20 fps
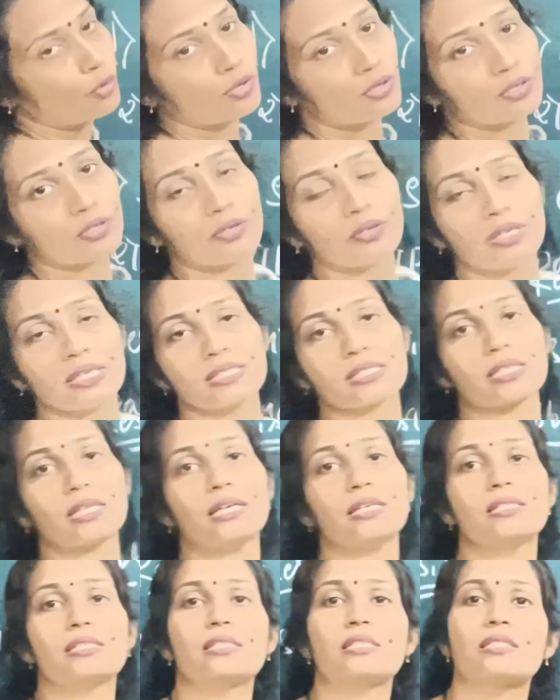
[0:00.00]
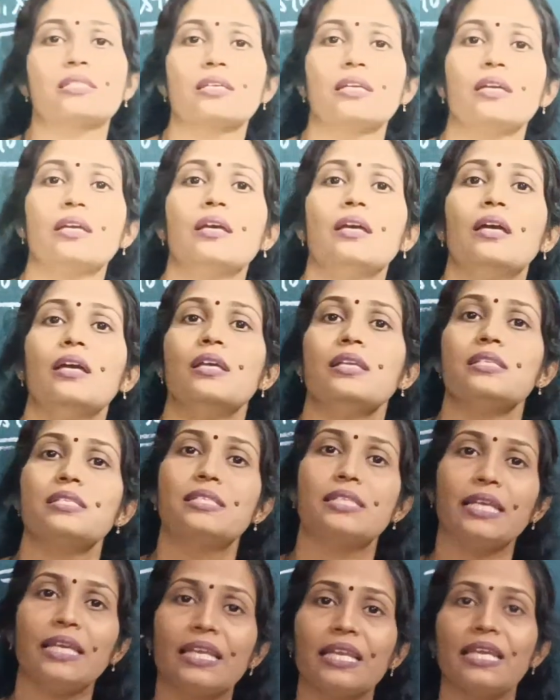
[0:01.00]
about to discuss
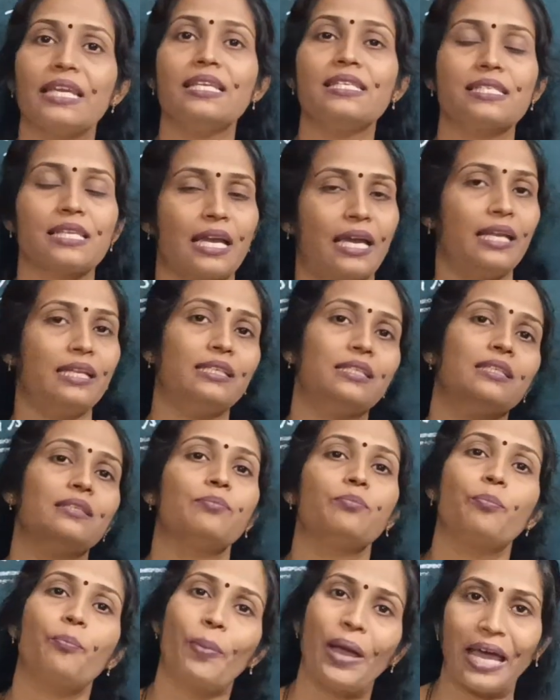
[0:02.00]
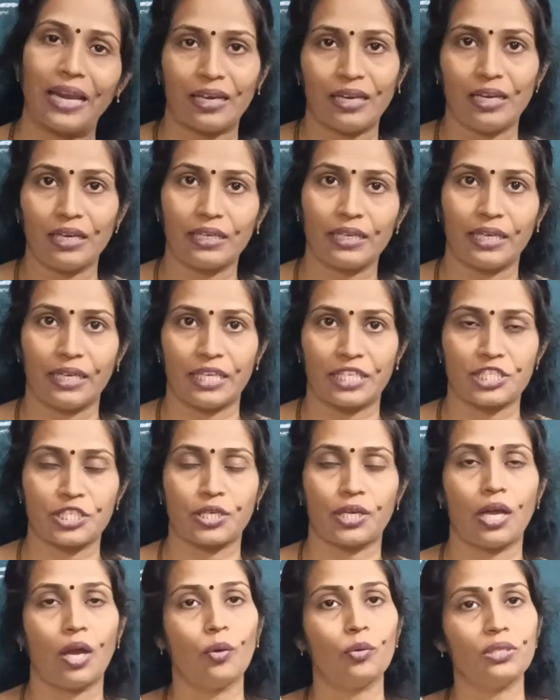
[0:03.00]
series and parallel
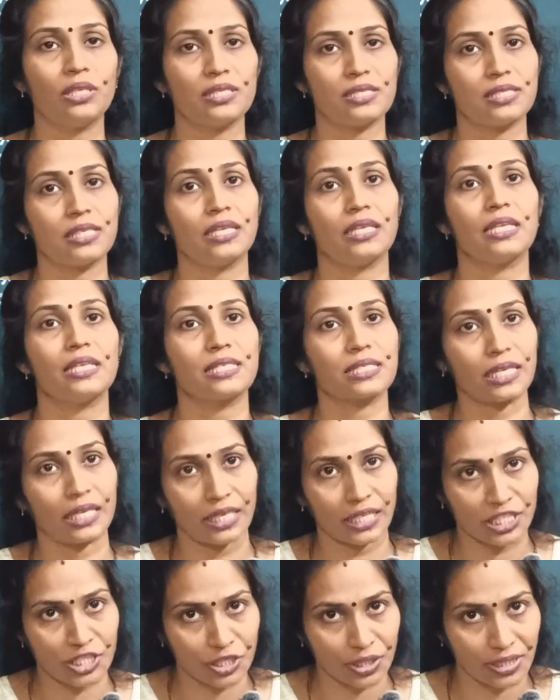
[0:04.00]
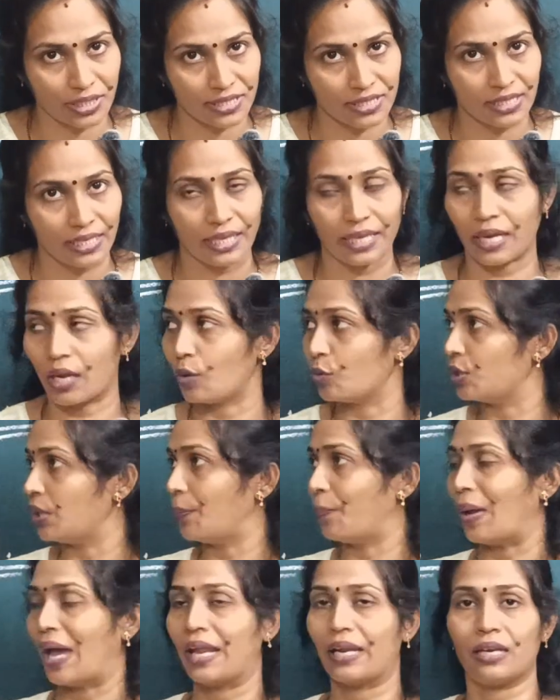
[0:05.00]
connection, how the series connection is there, how
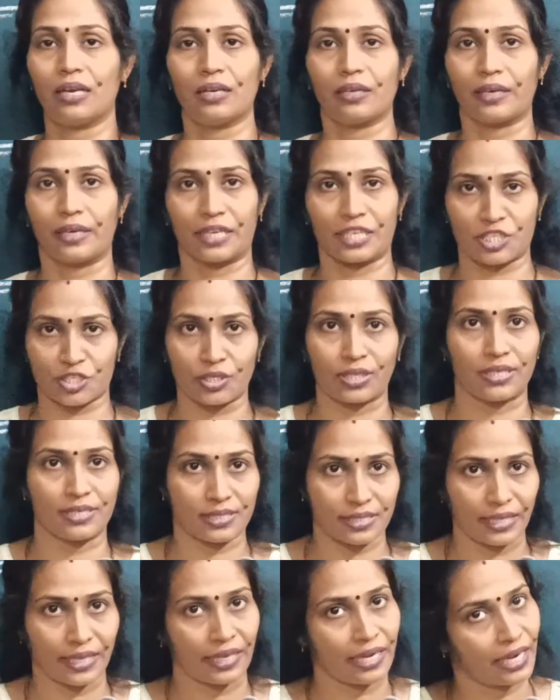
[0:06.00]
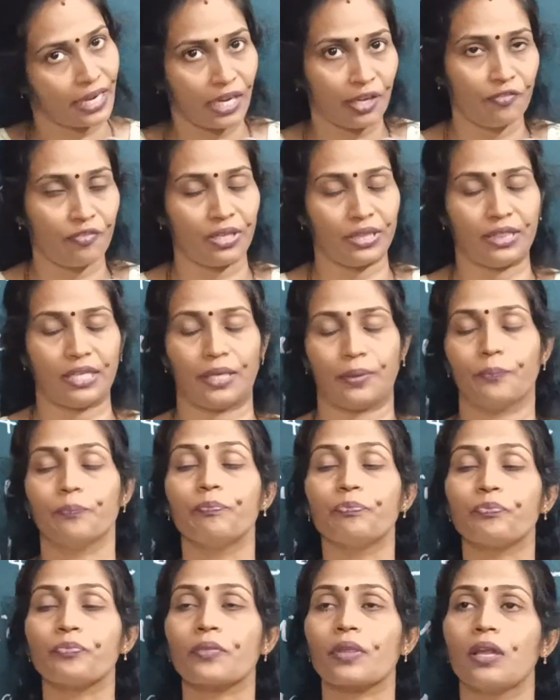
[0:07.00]
the parallel connection is there and everything.
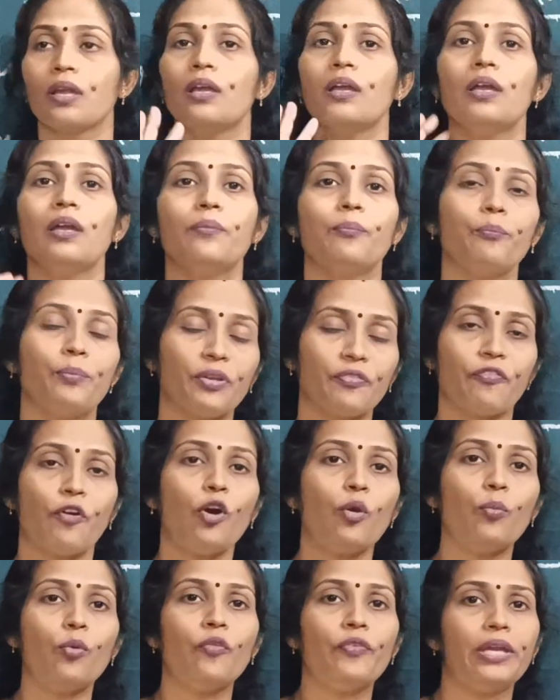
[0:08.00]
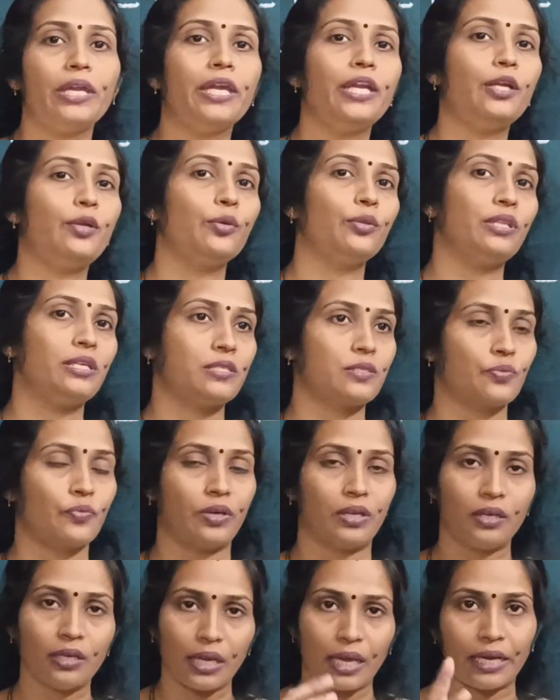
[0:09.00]
Before moving into this
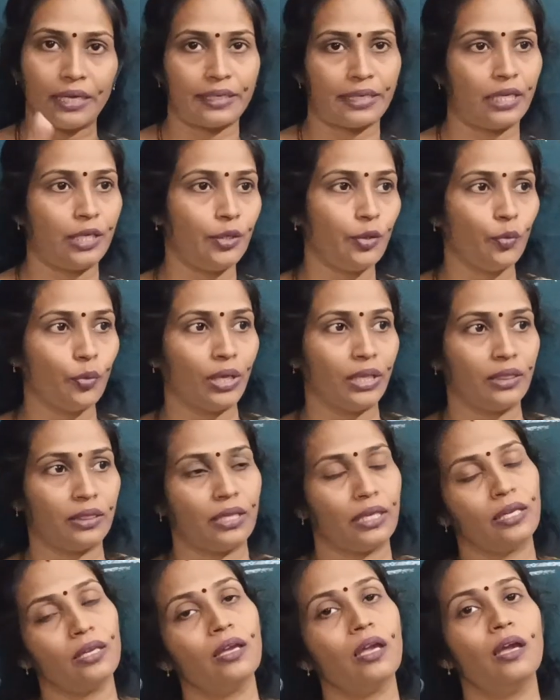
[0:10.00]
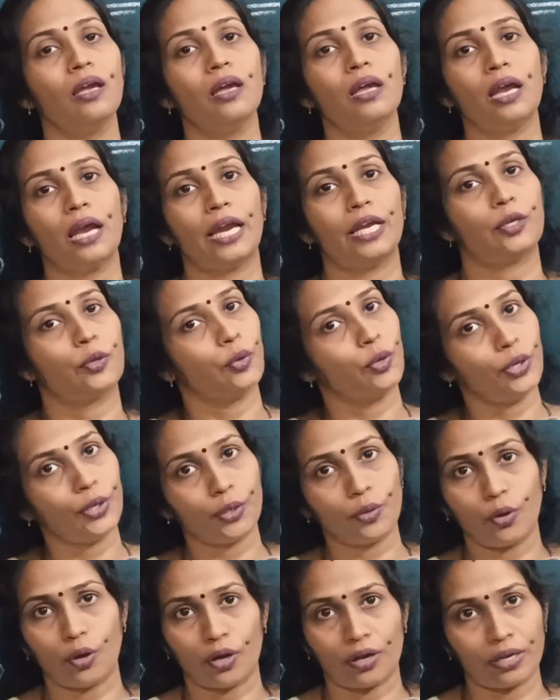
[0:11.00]
one, I'll tell you one thing. I
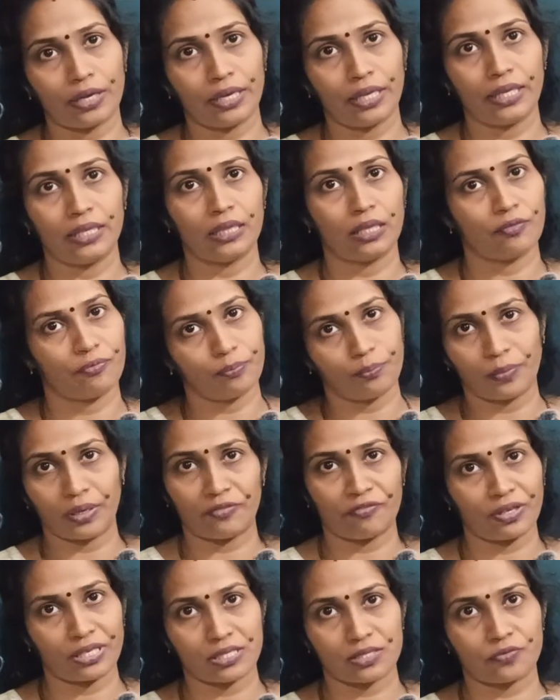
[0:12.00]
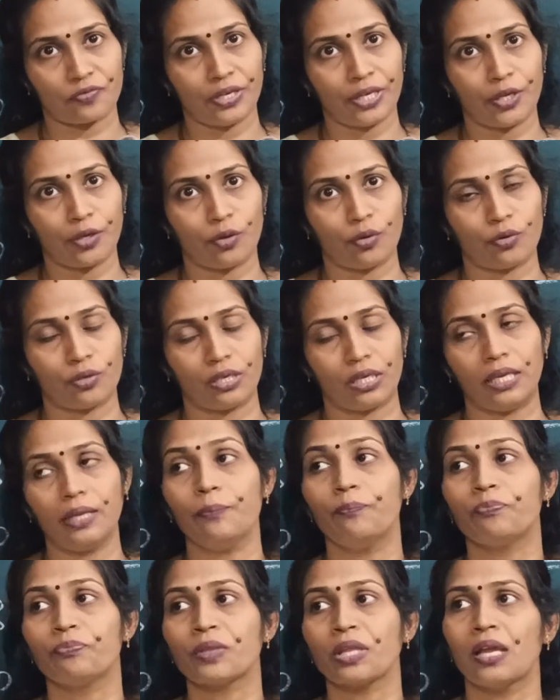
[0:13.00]
told you already in my first video
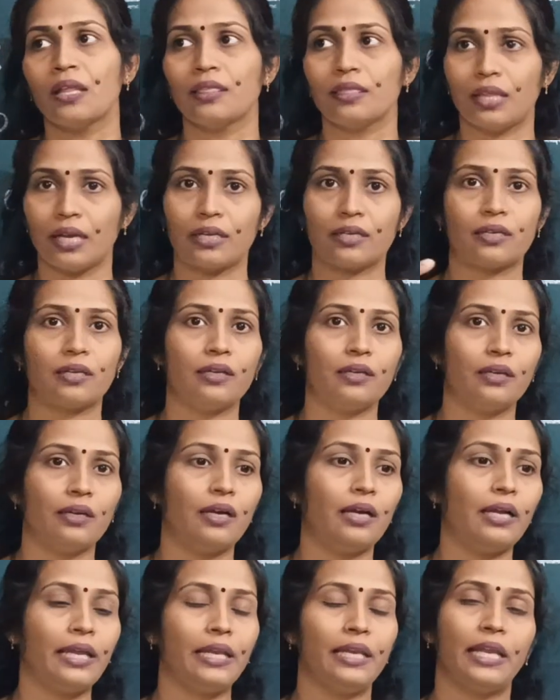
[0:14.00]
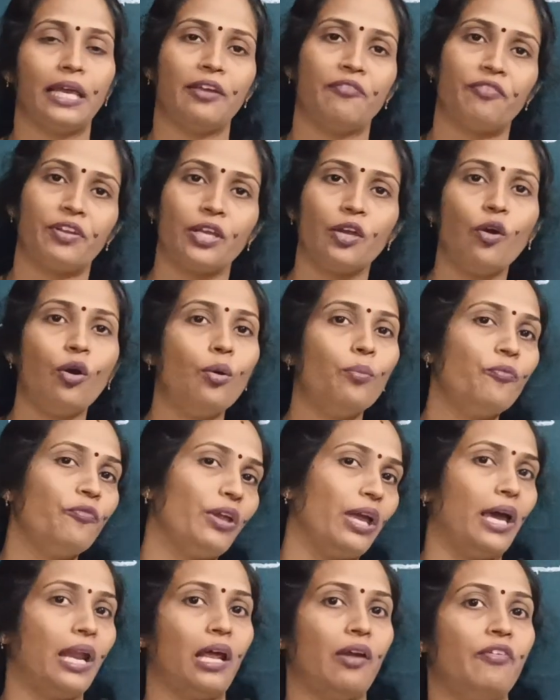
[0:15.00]
only that in every home
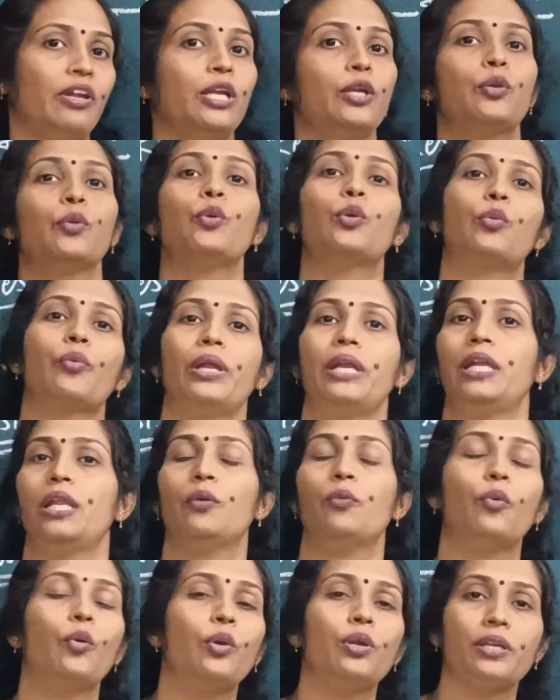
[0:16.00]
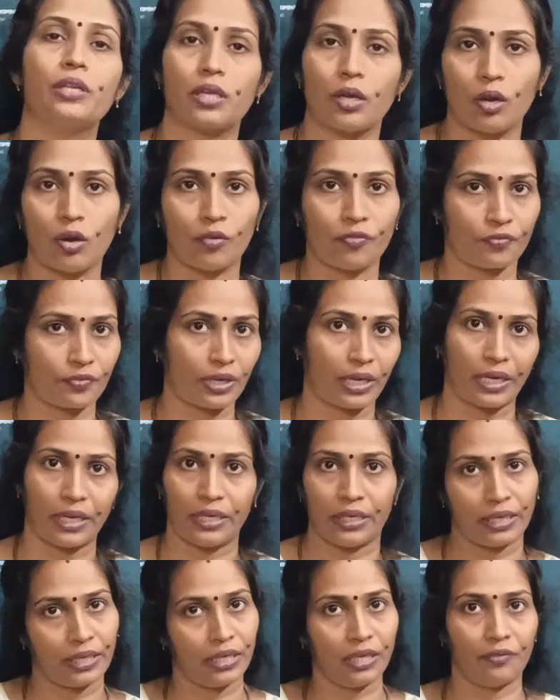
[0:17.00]
we are having 220 volt of
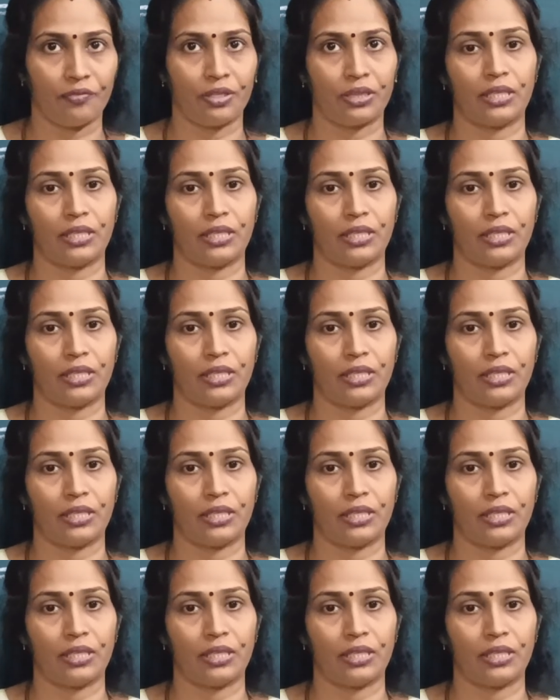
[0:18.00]
current and